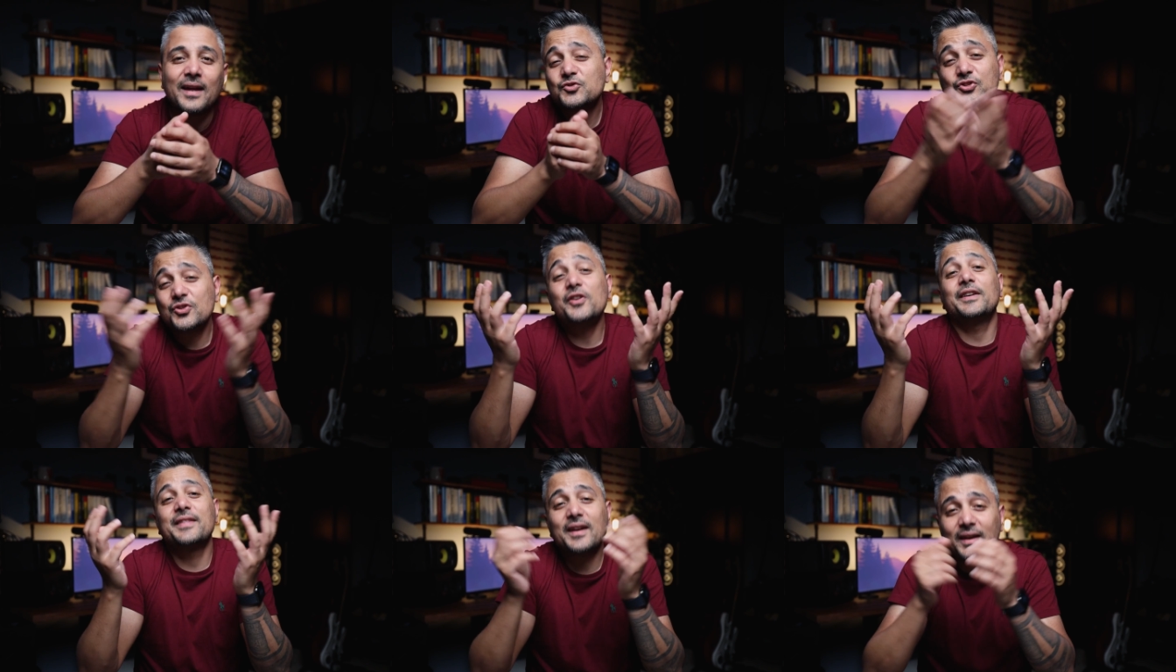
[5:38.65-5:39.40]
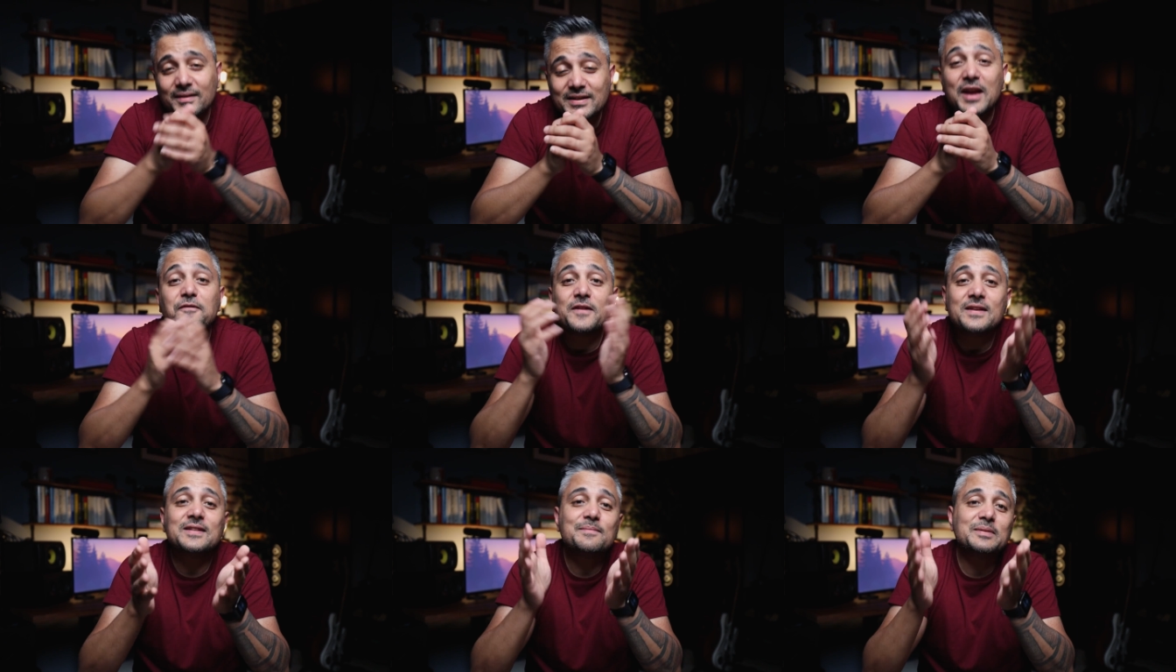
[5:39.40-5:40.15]
Sure, there are
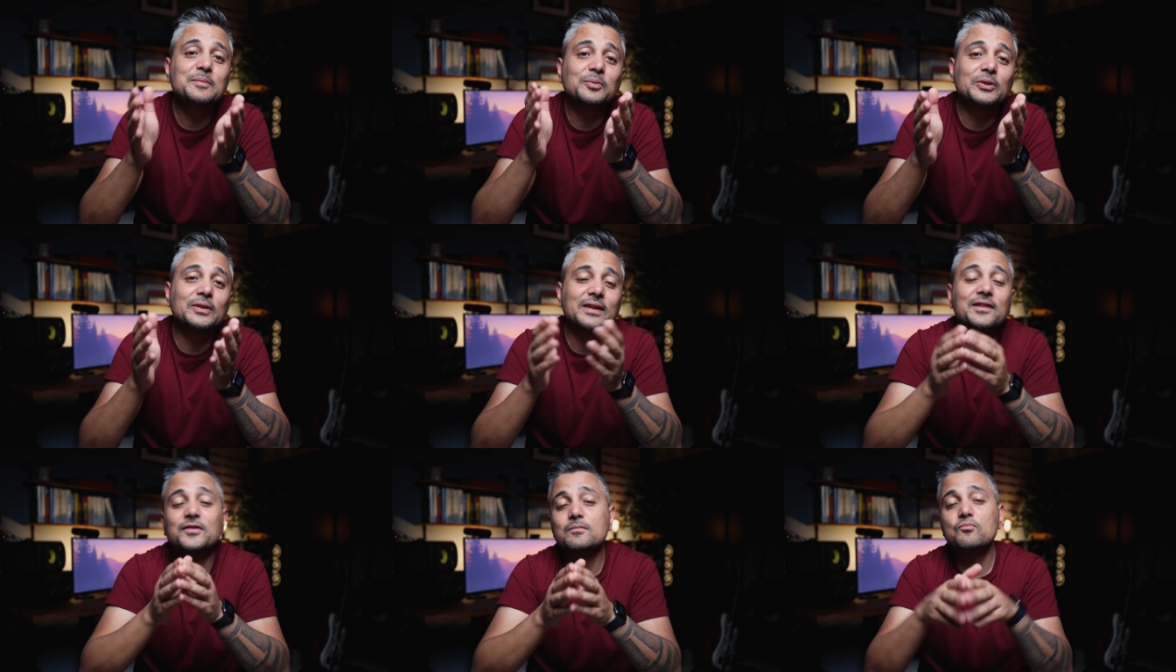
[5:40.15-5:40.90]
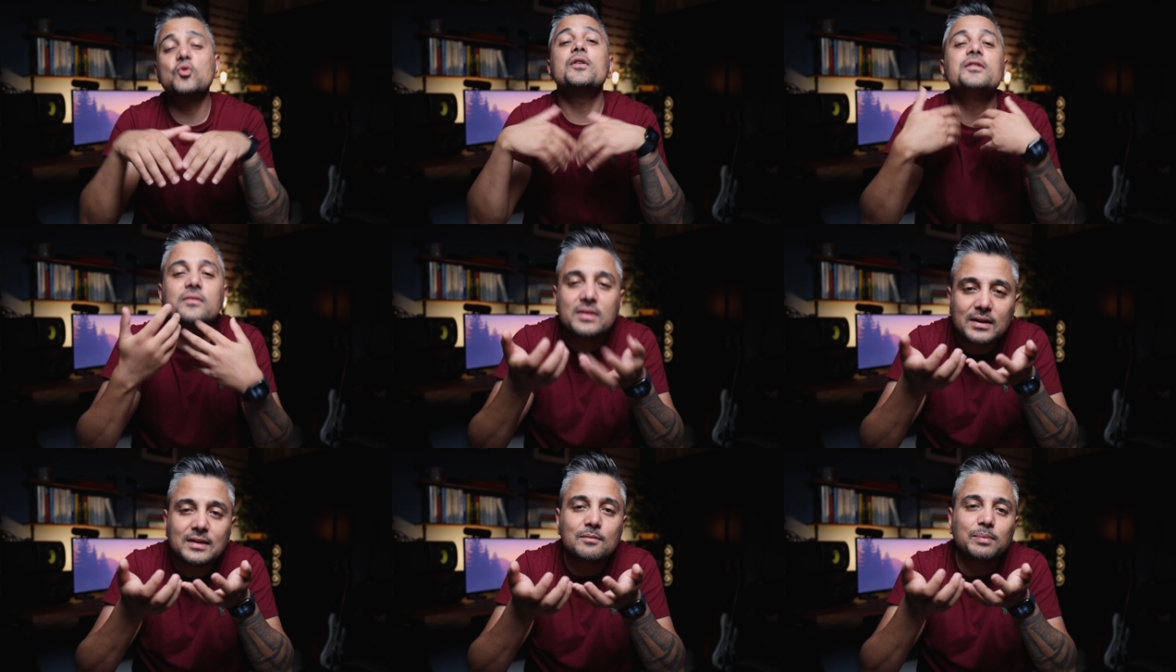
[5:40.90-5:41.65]
definitely people even more
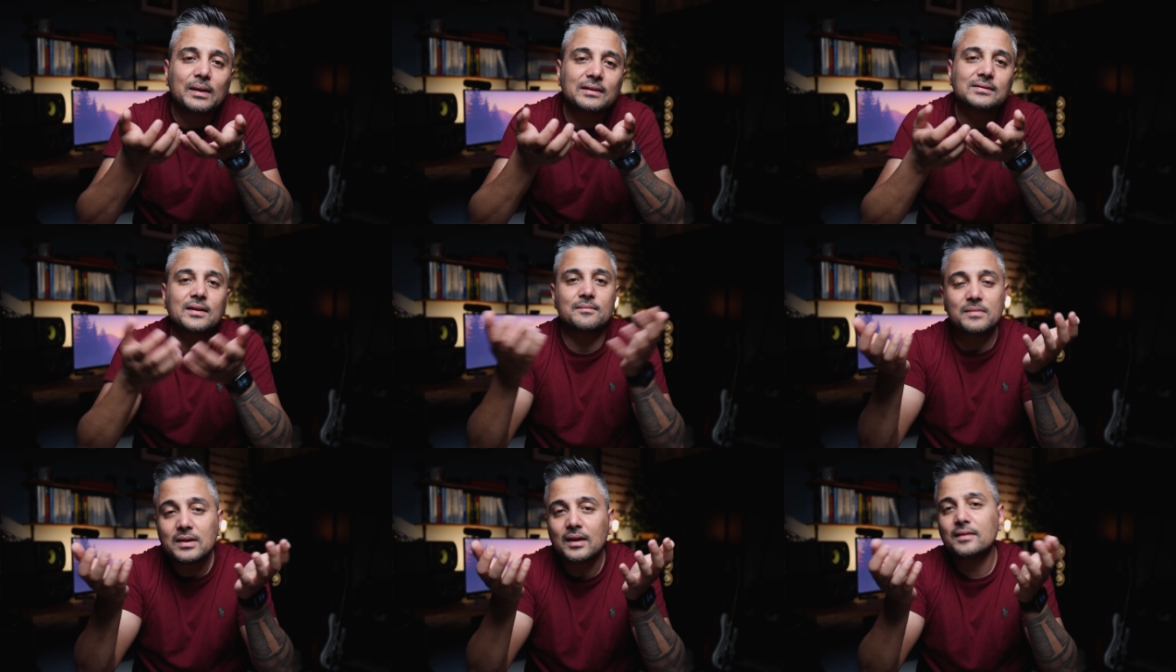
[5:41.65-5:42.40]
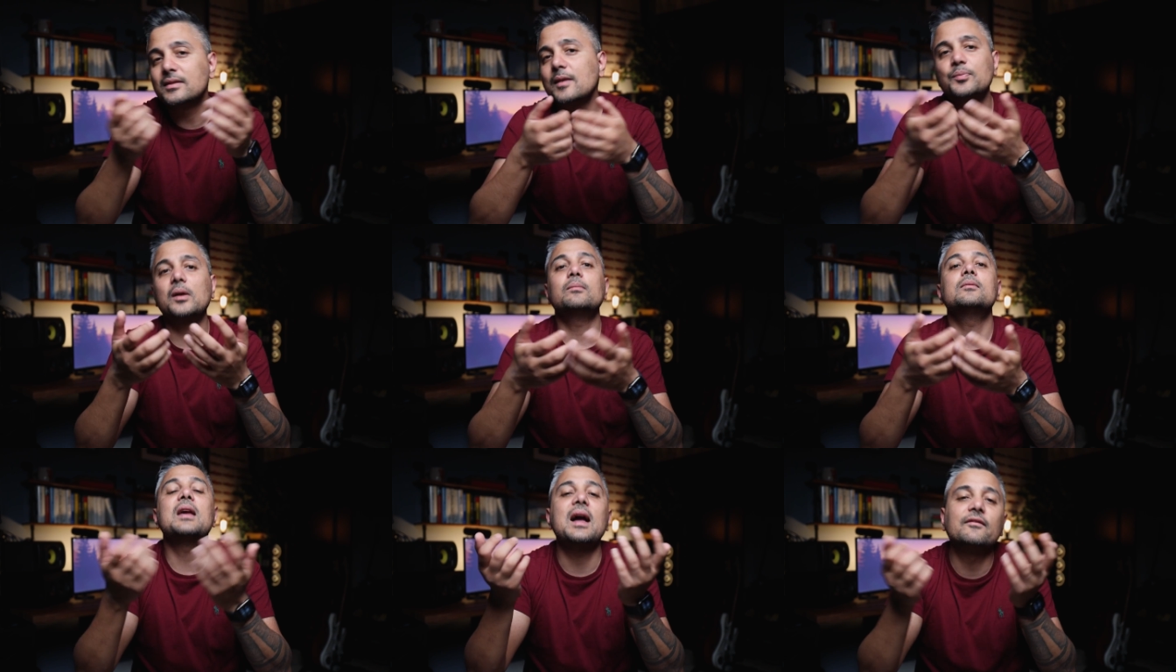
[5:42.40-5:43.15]
uniquely placed than me, and they
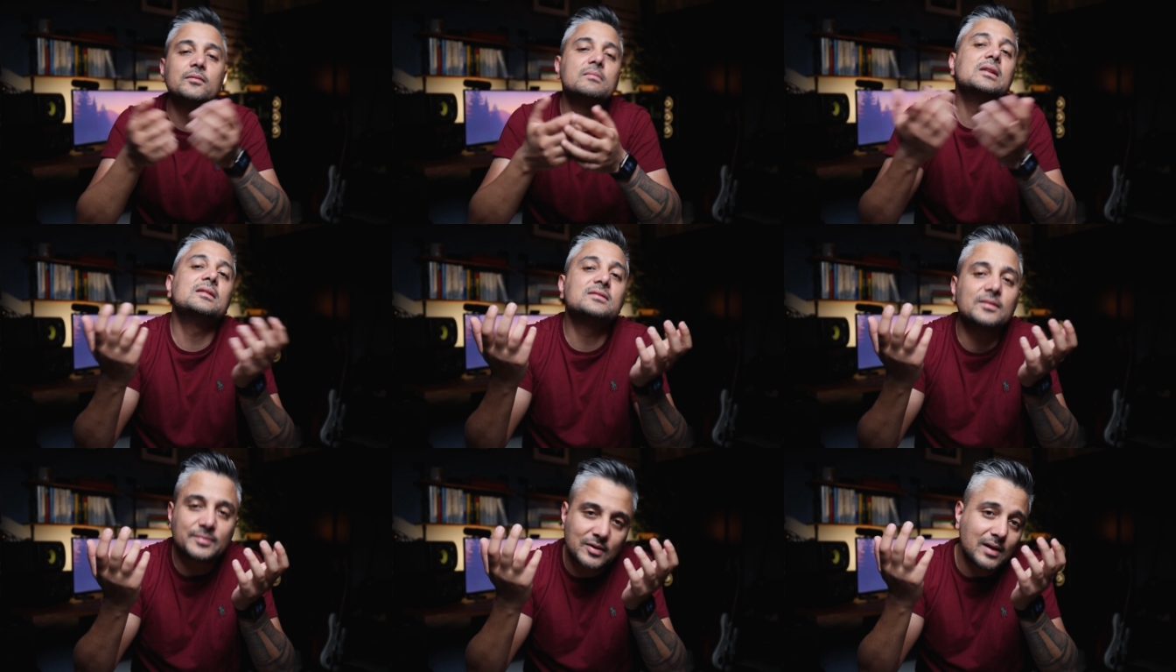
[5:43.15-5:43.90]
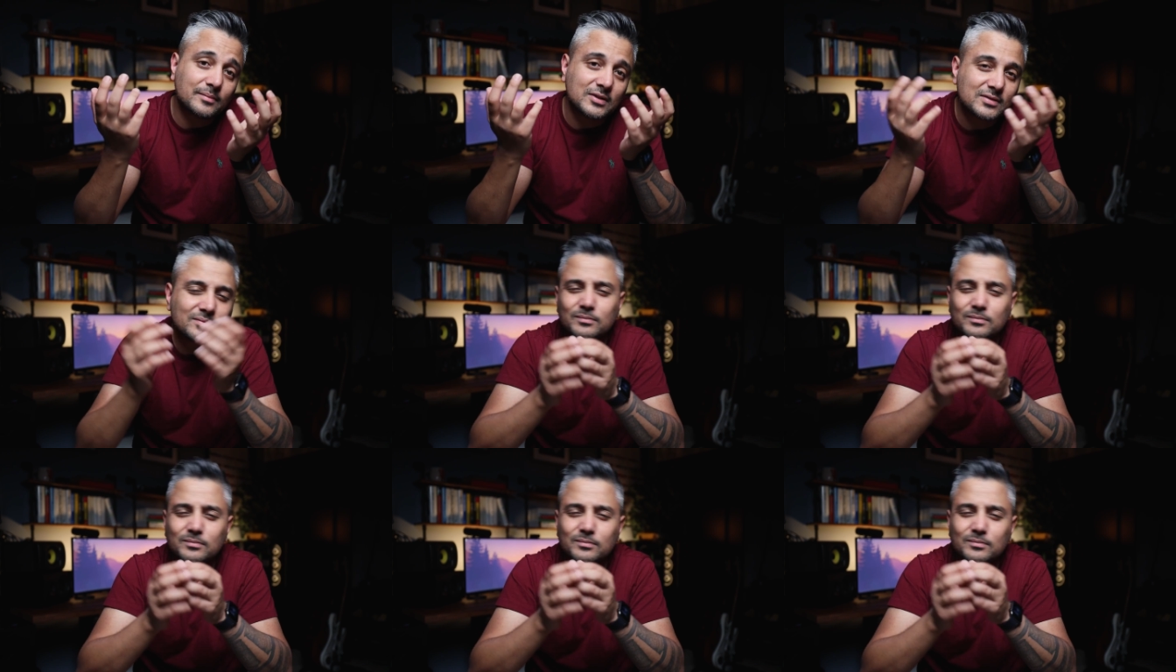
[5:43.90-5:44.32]
probably have a million subscribers.